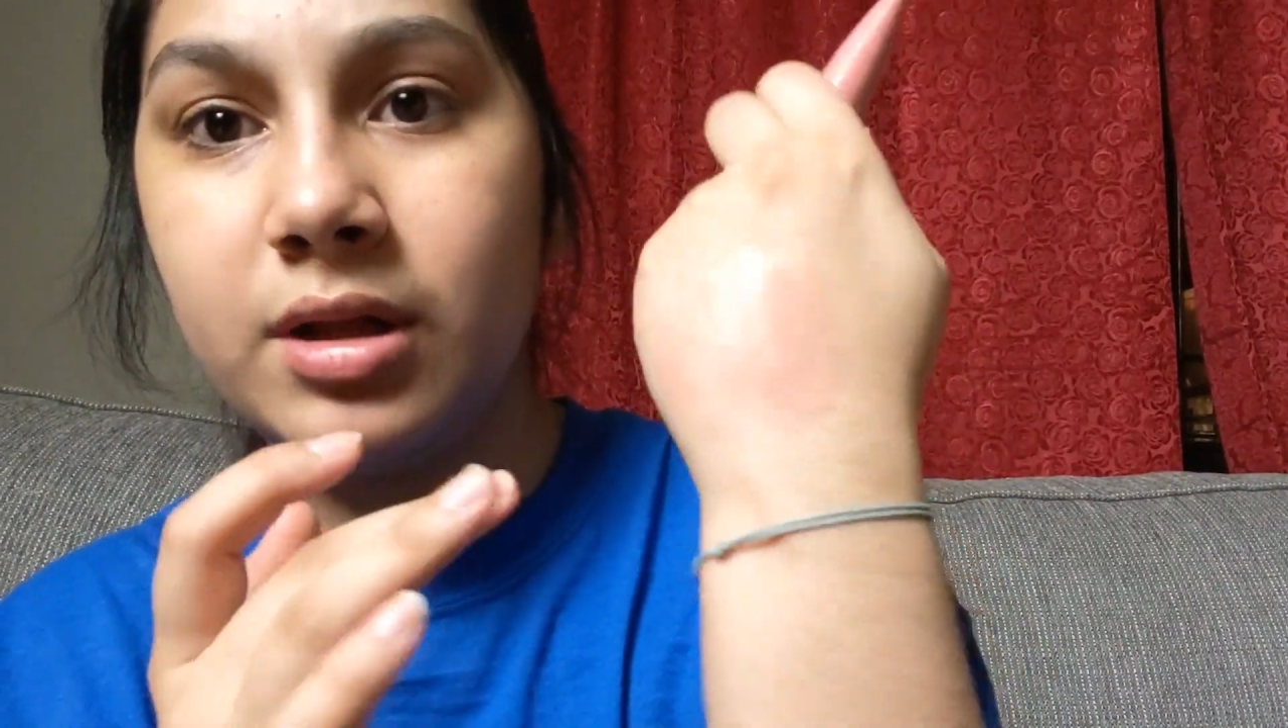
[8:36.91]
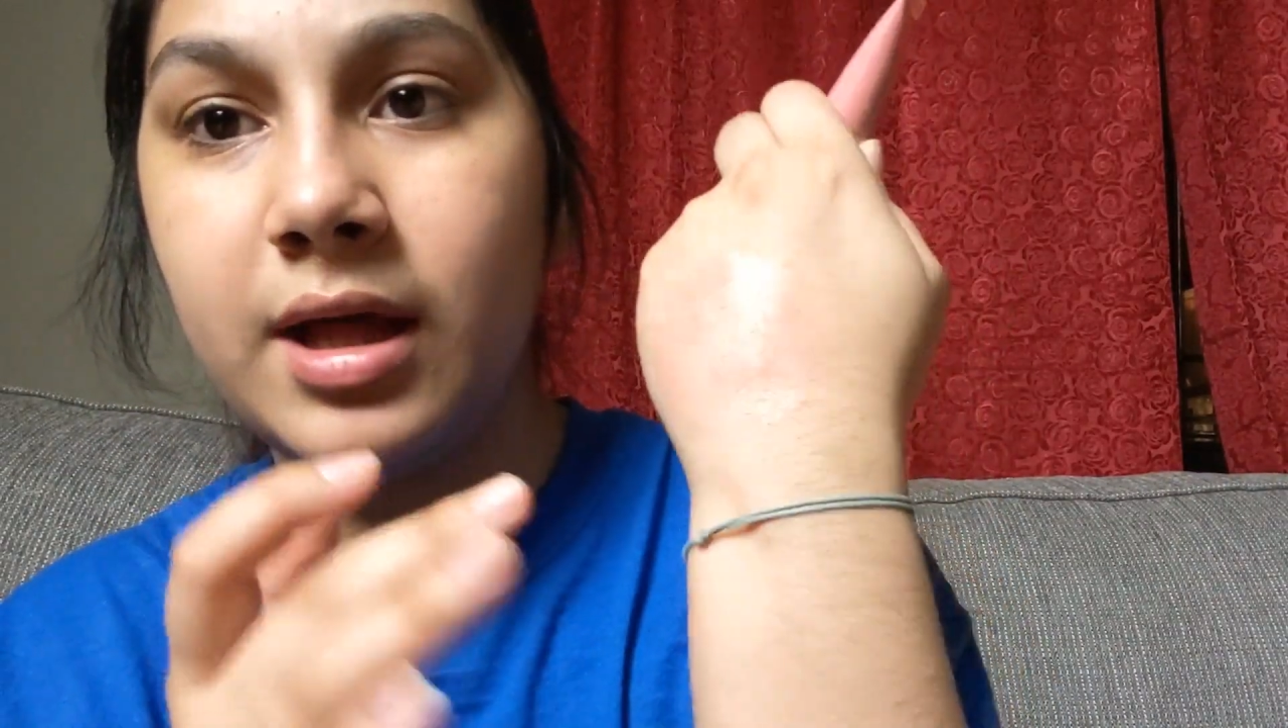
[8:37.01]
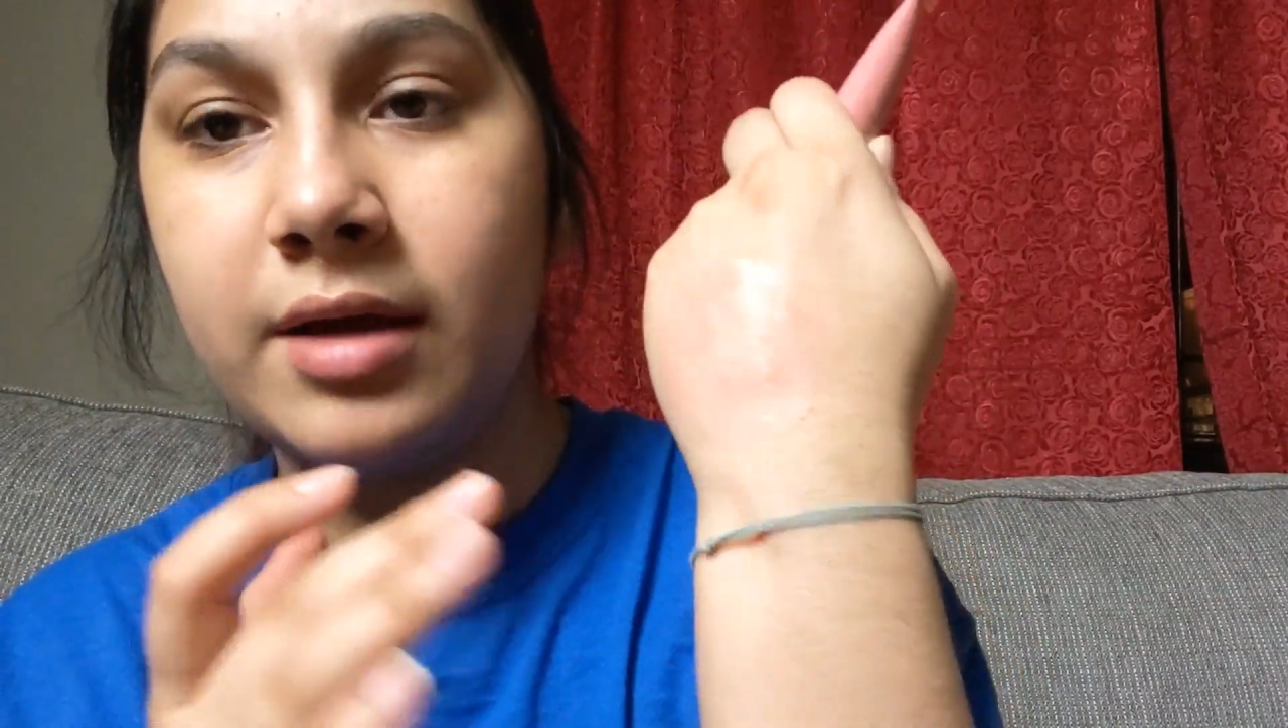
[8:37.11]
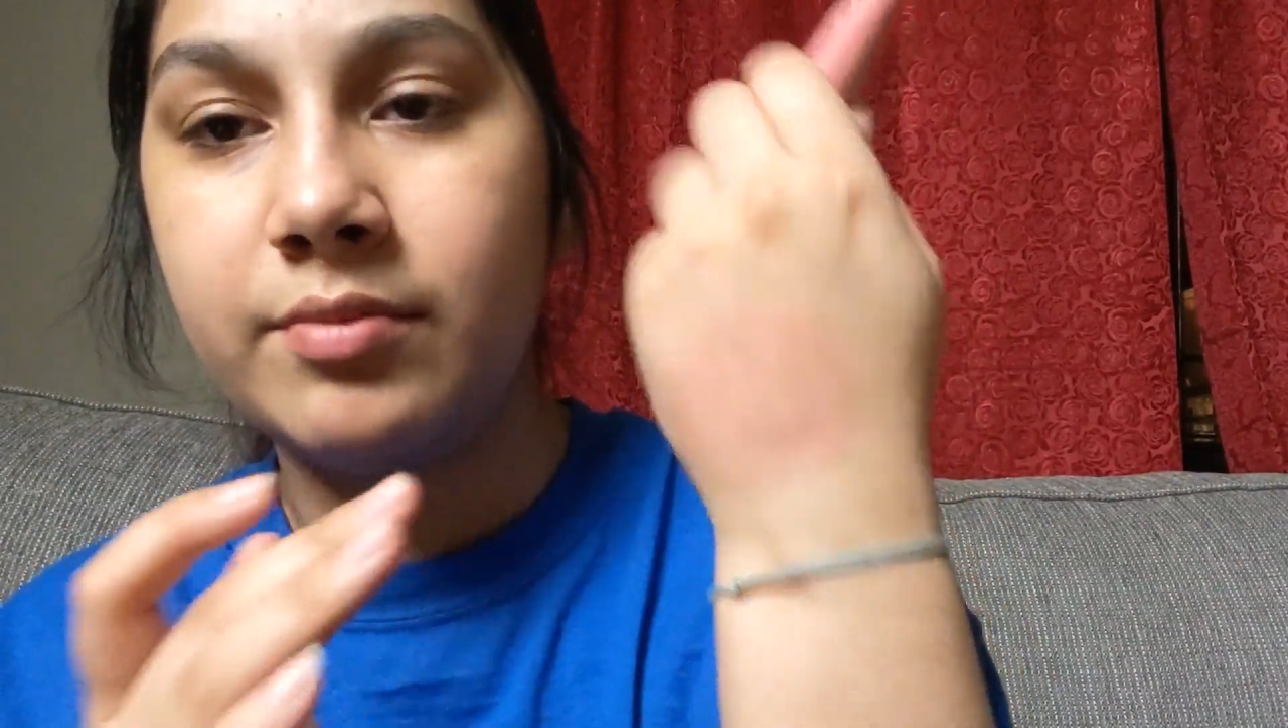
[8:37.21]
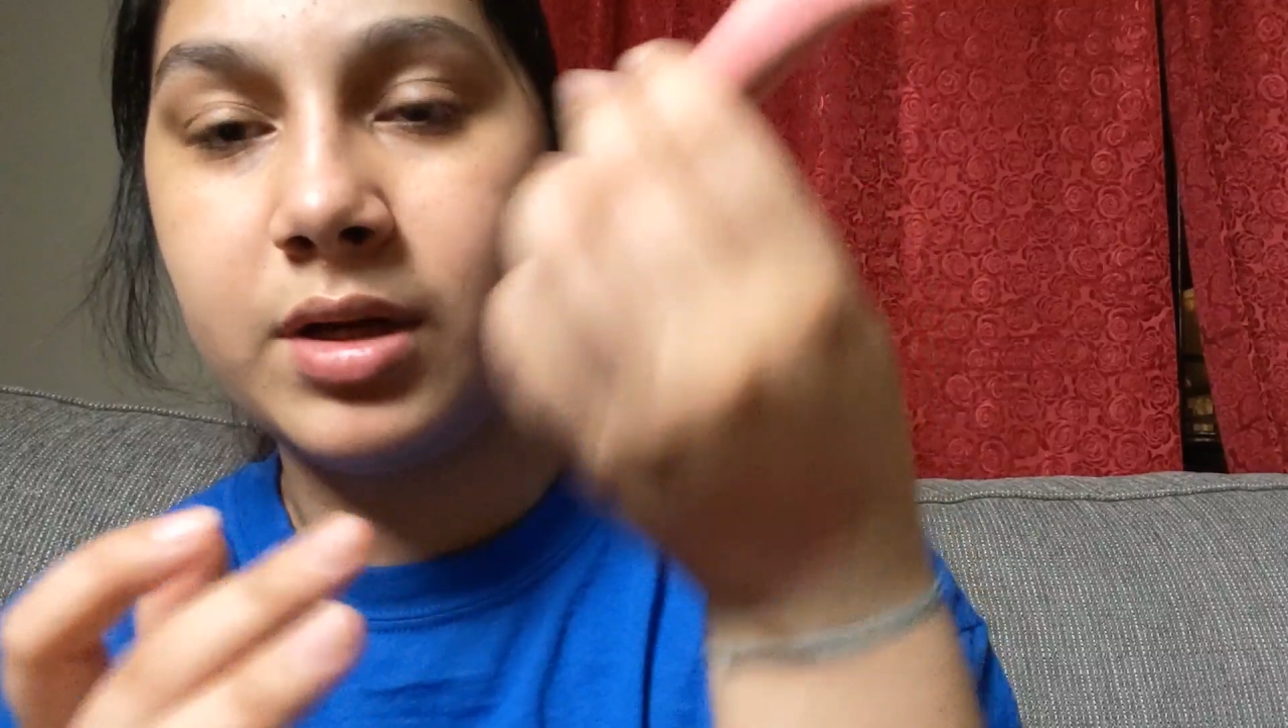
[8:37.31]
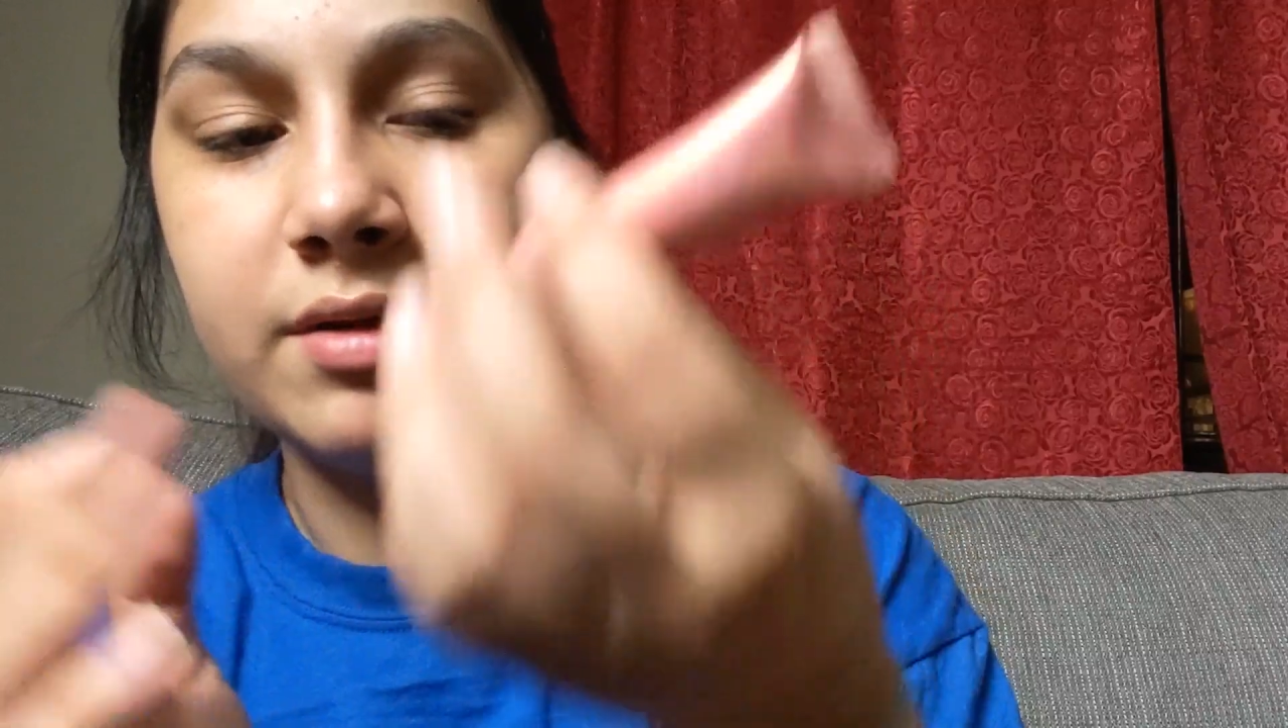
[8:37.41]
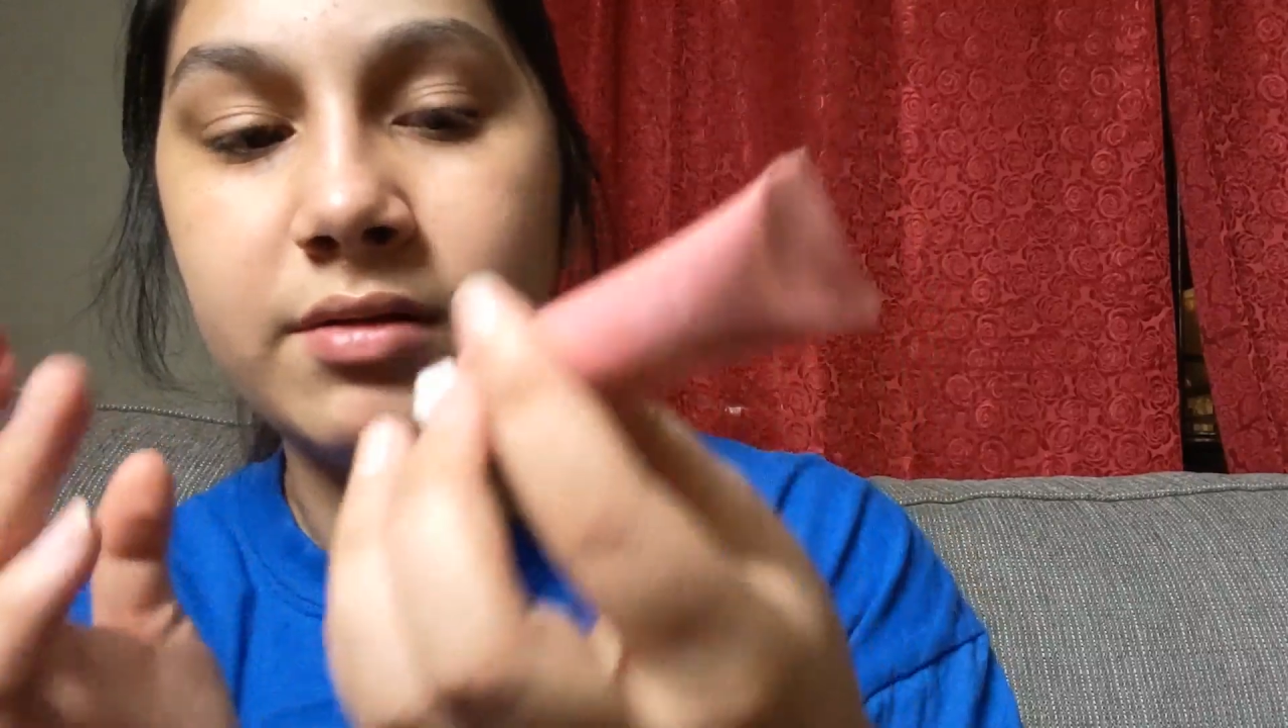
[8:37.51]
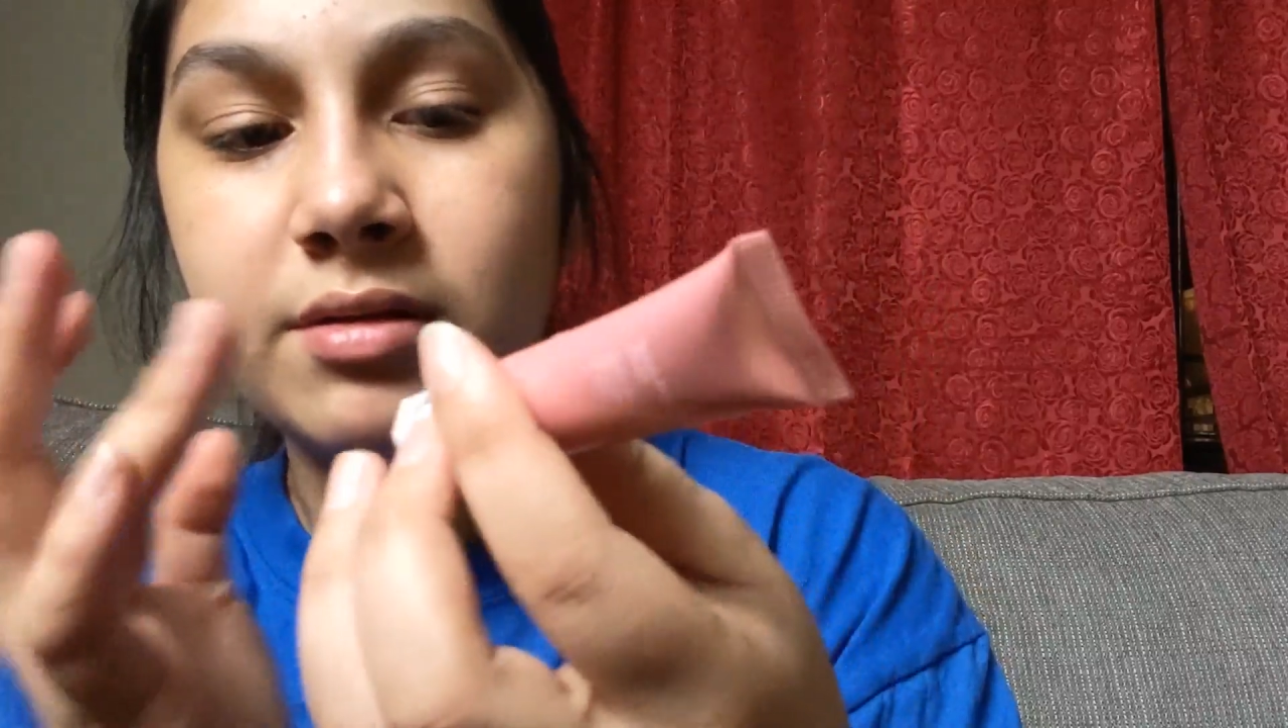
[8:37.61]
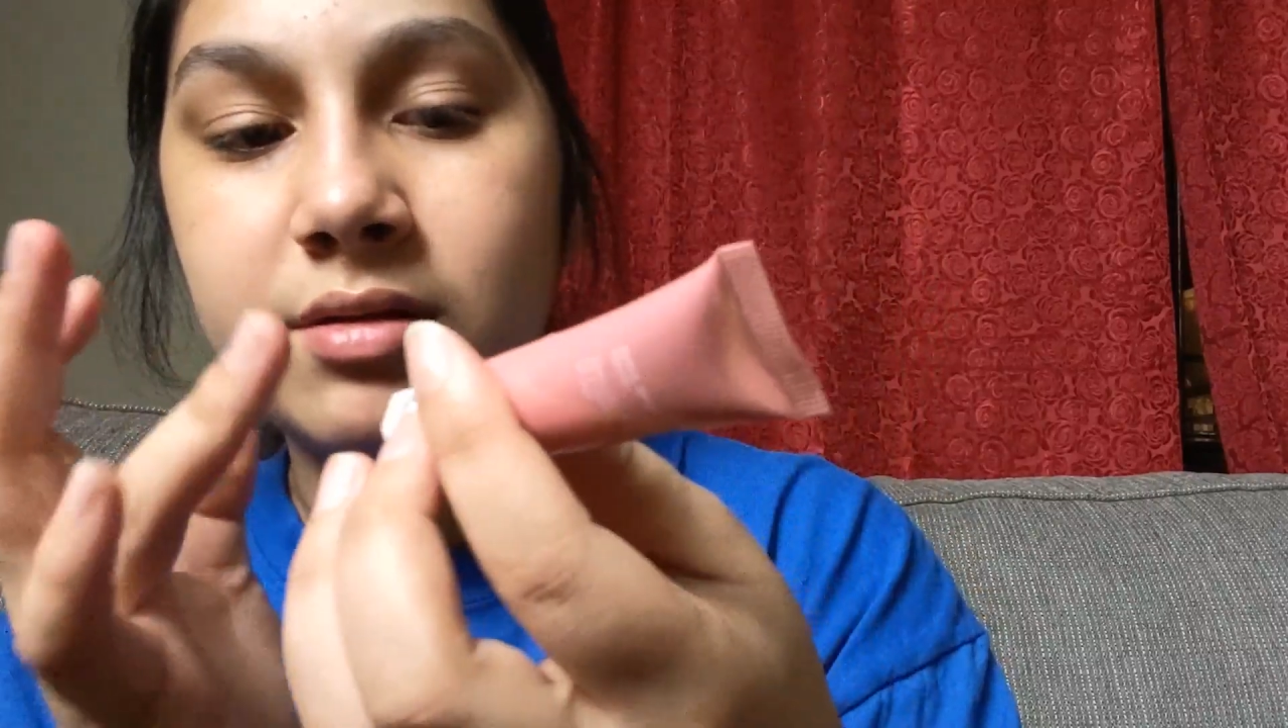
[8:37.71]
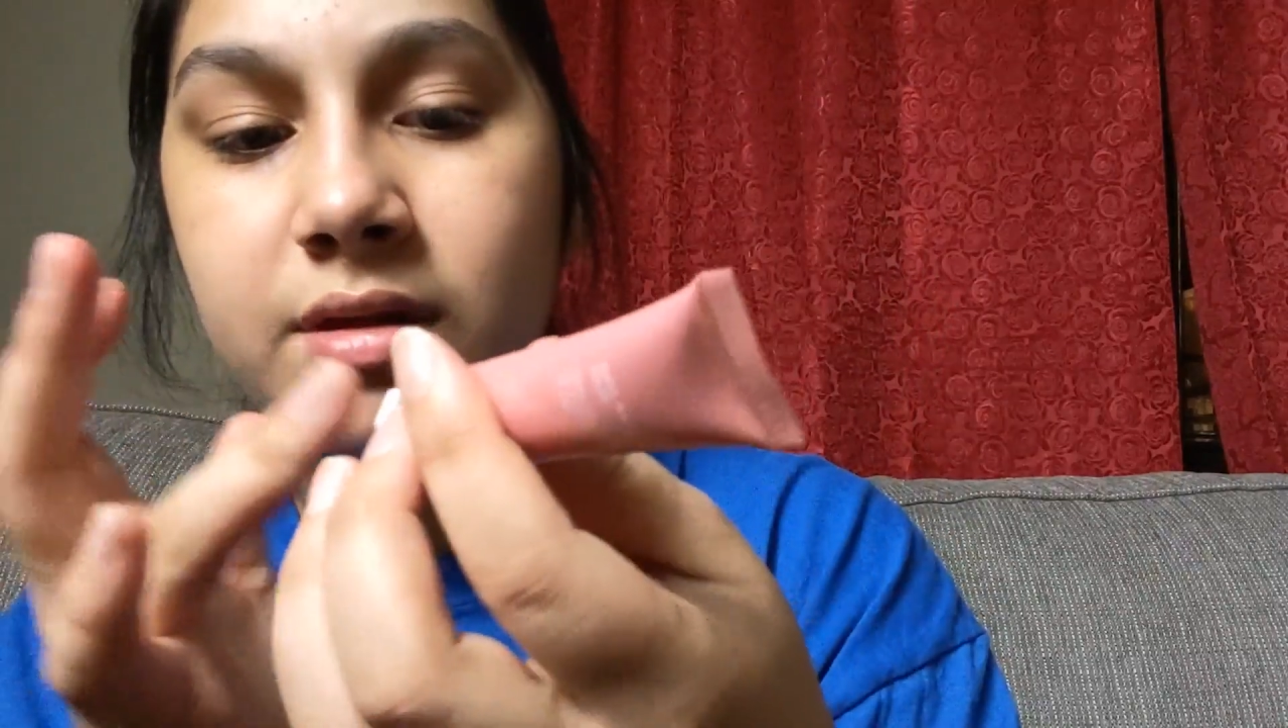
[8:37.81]
lot
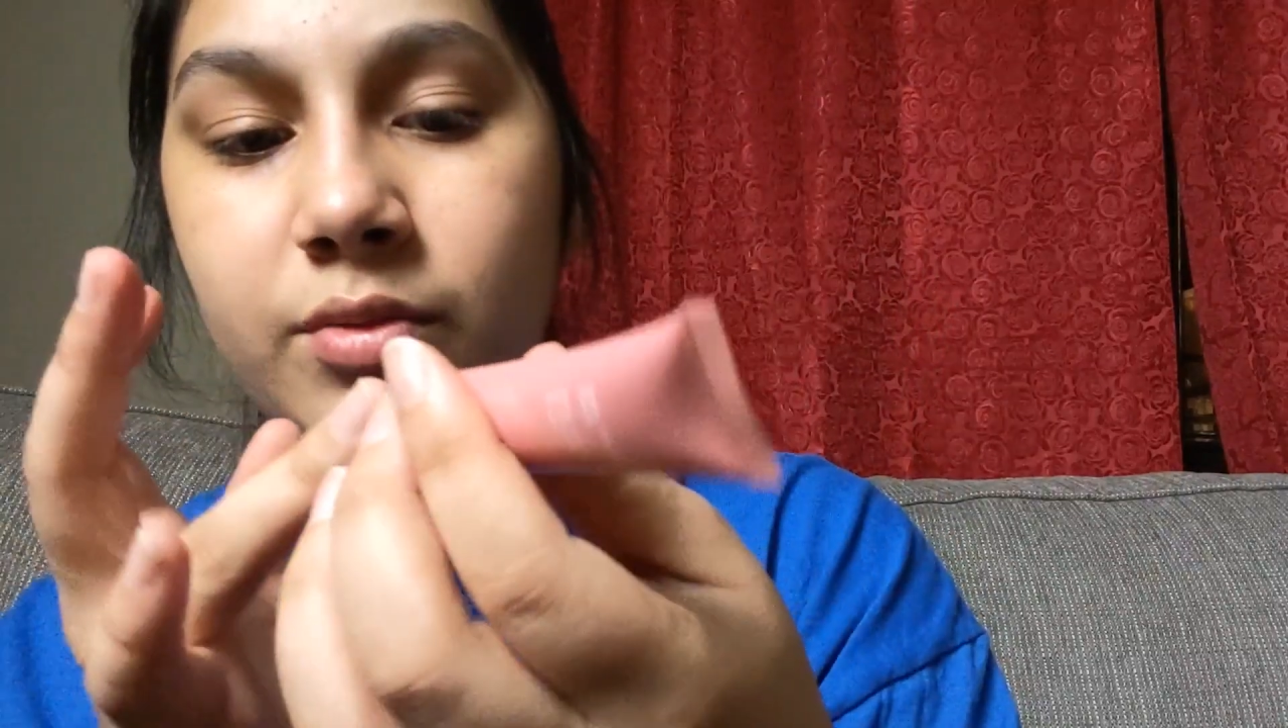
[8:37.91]
because